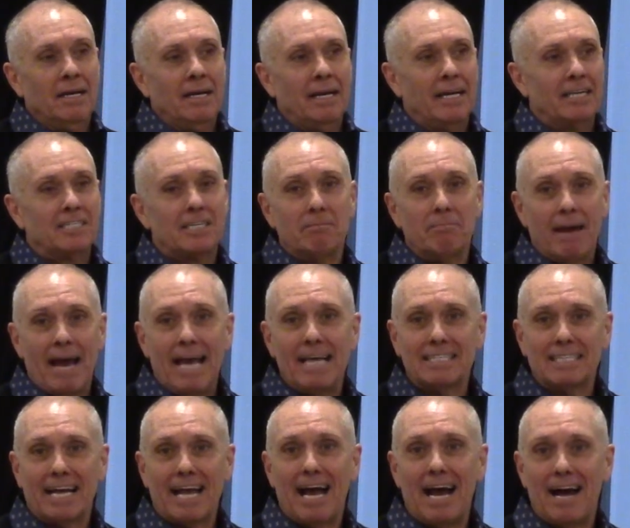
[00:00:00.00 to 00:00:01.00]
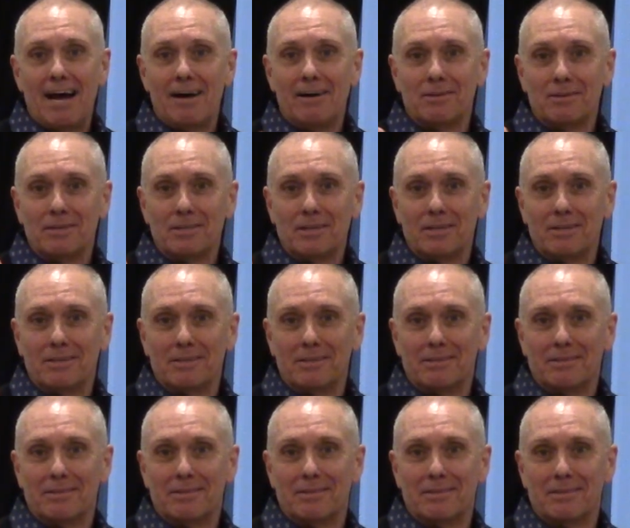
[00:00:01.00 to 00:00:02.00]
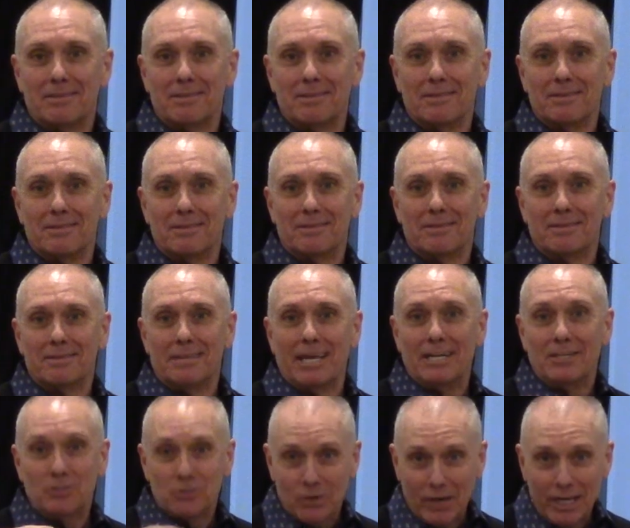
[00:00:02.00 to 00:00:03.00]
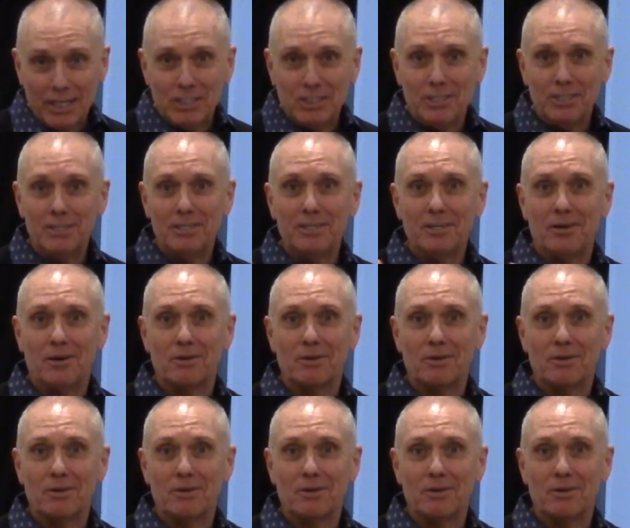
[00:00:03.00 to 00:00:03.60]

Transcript: it's amazing how they treat you